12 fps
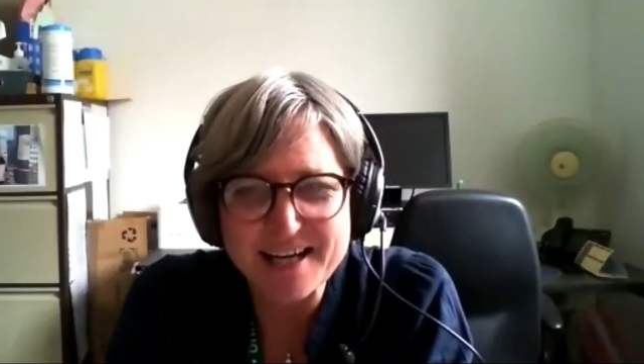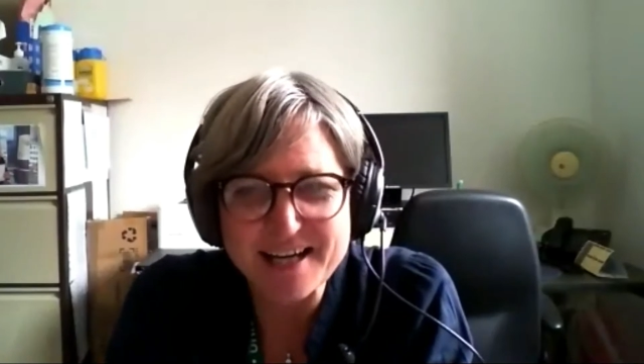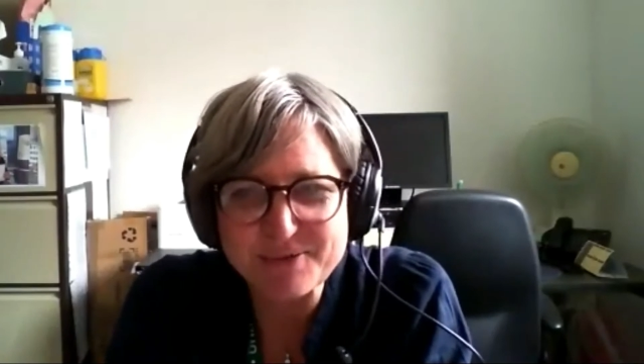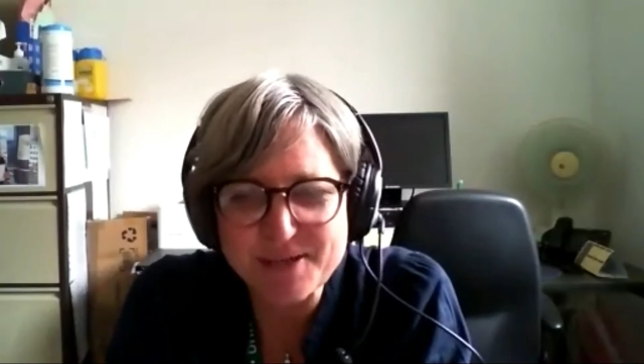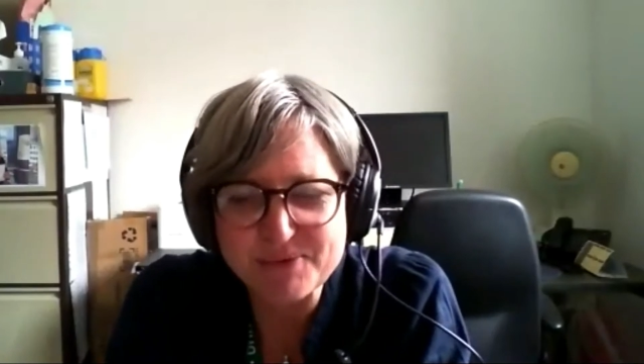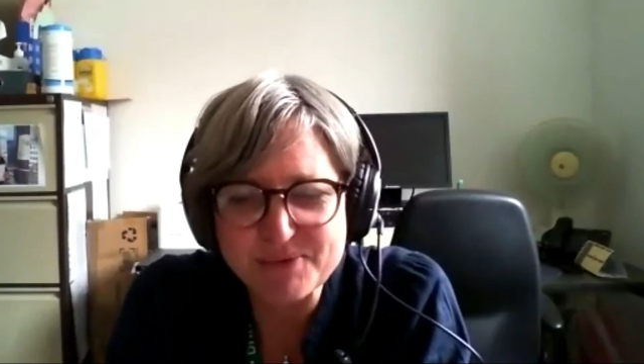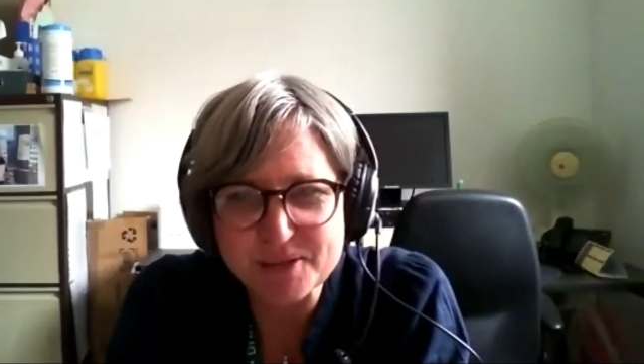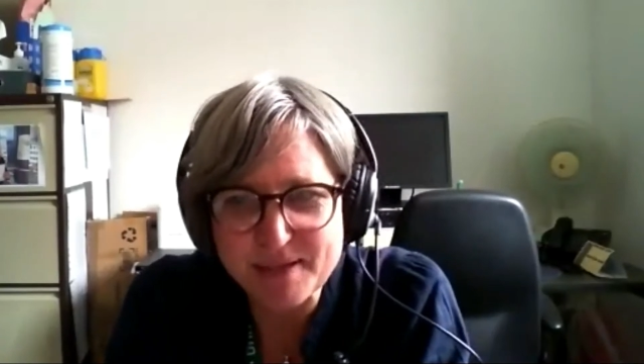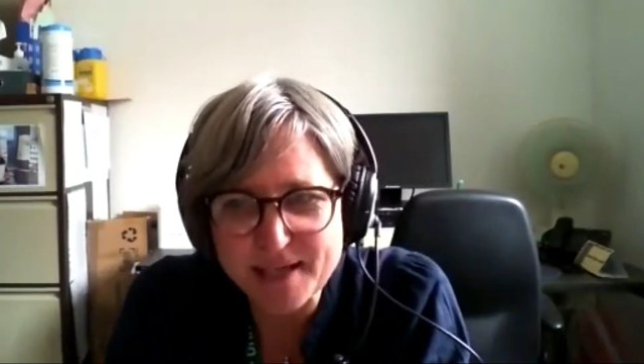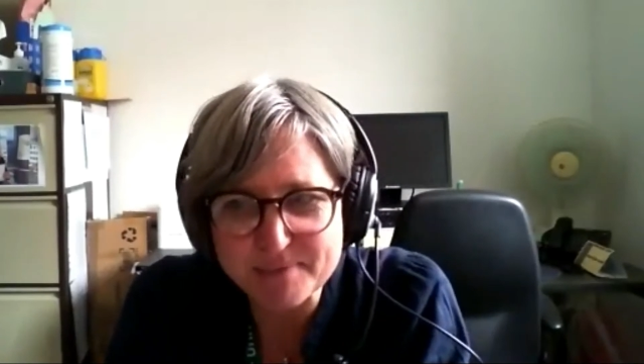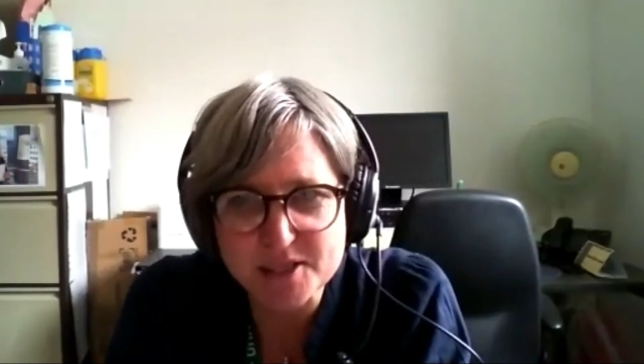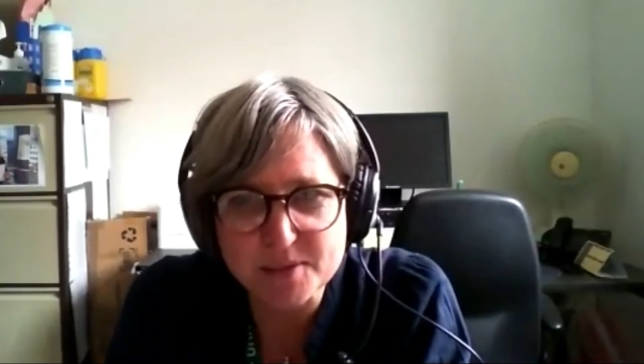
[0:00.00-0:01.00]
we will
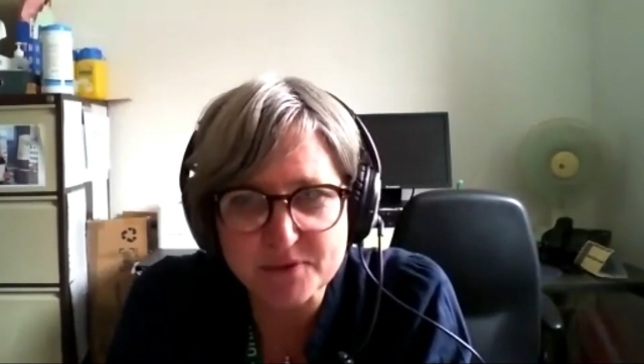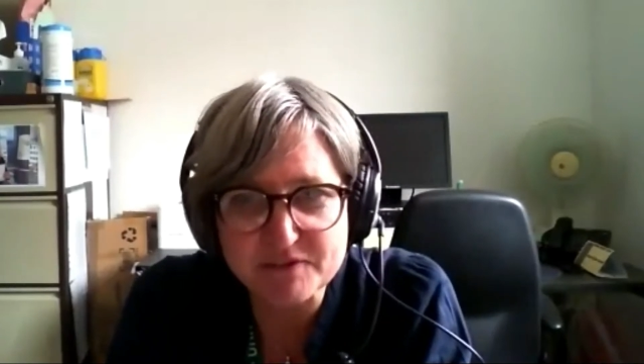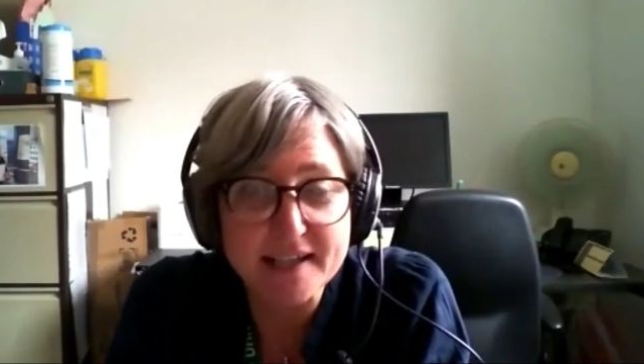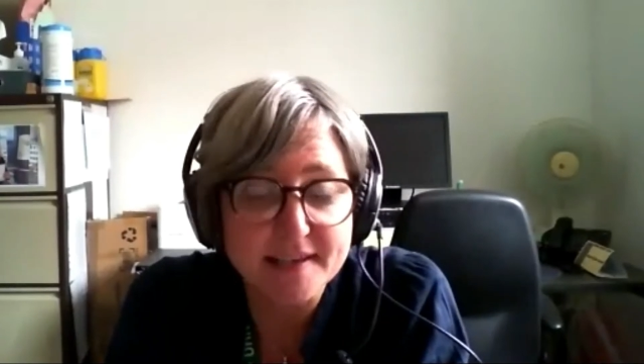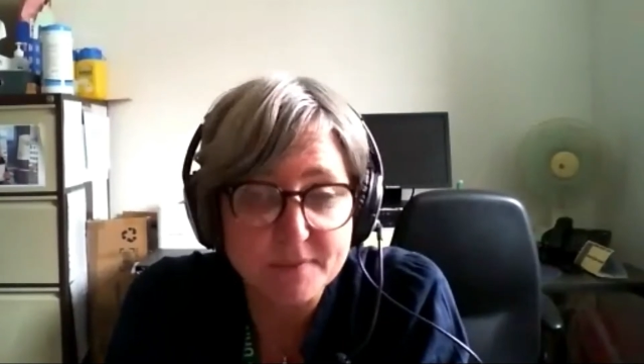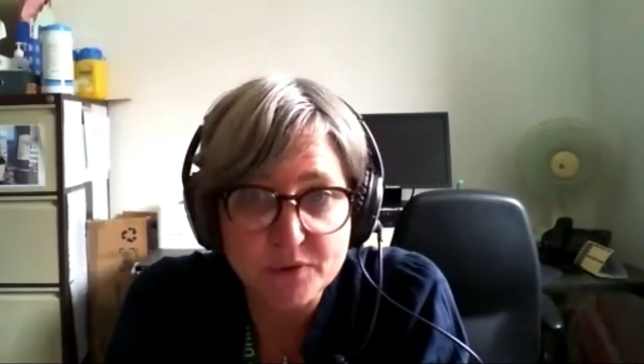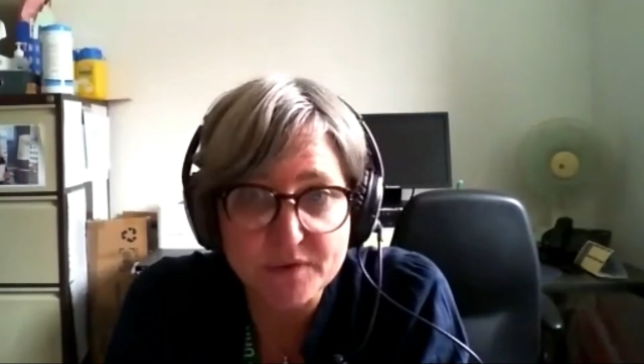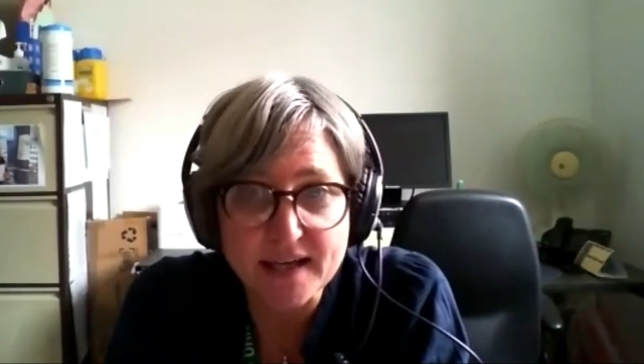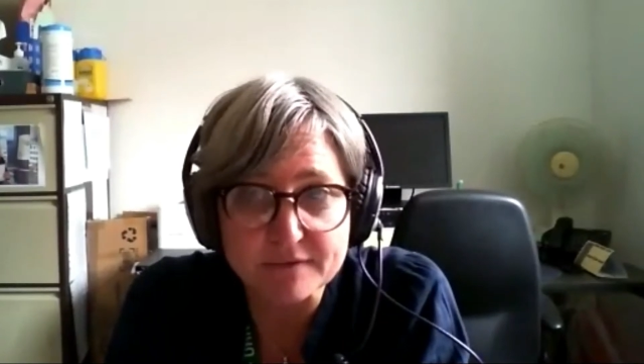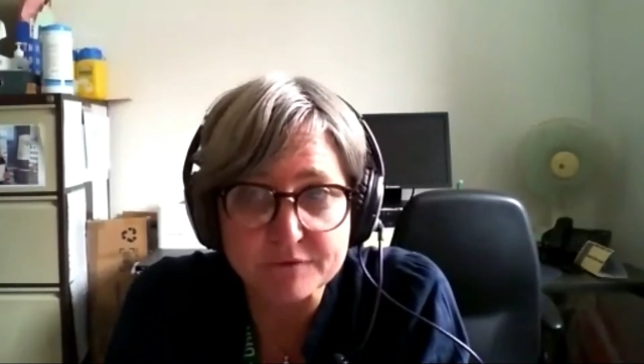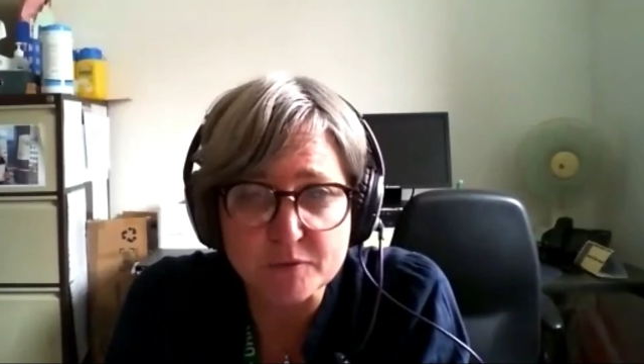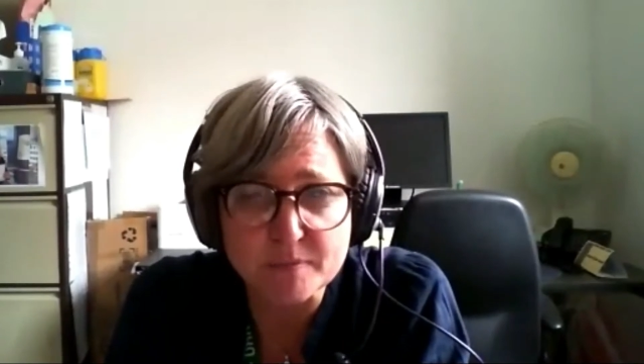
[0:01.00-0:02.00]
be able to provide them with
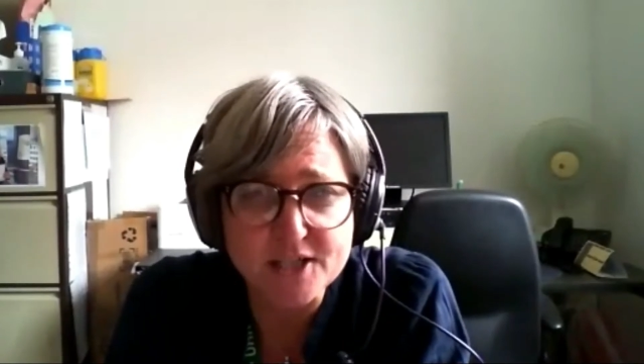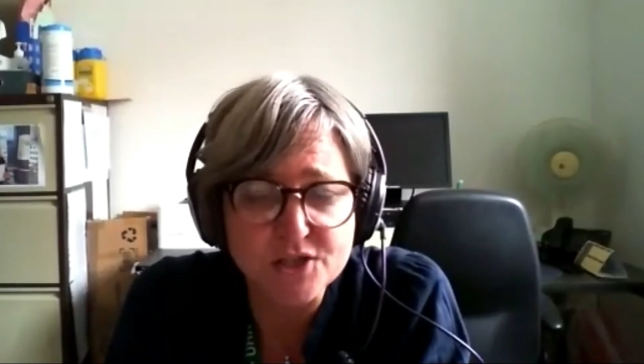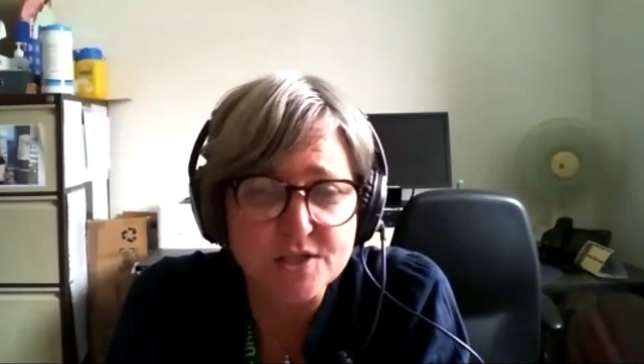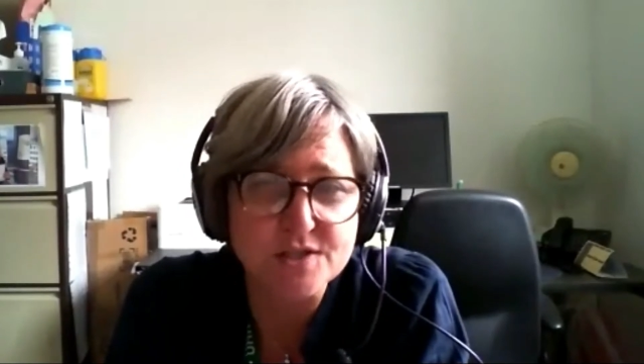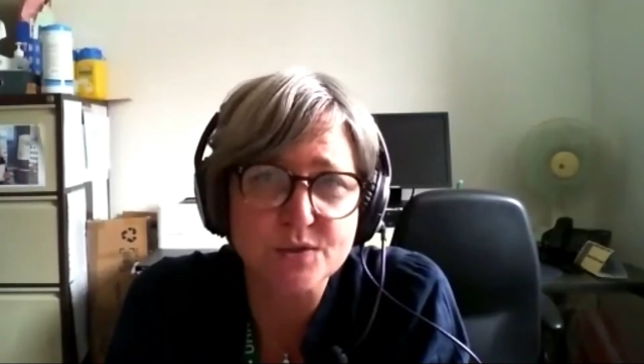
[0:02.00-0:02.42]
that information.